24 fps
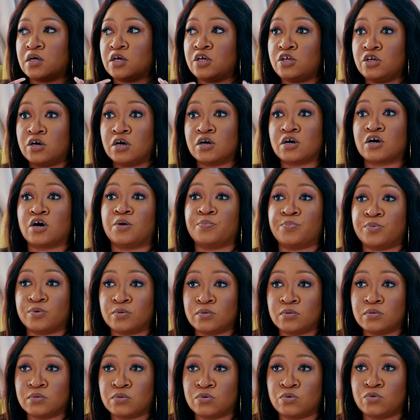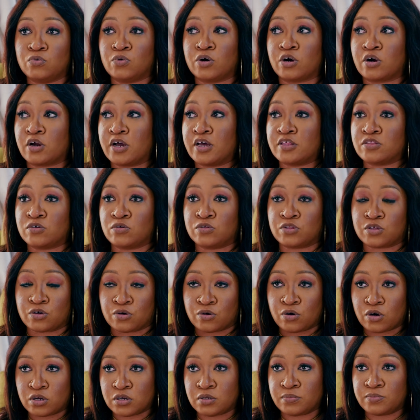a young couple who are either on their
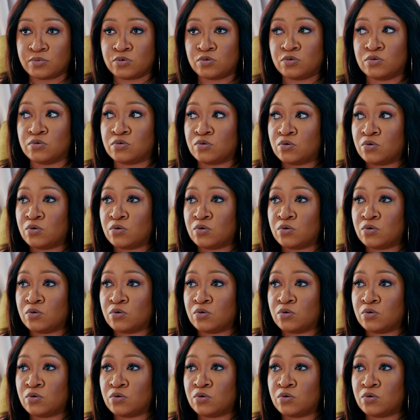honeymoon,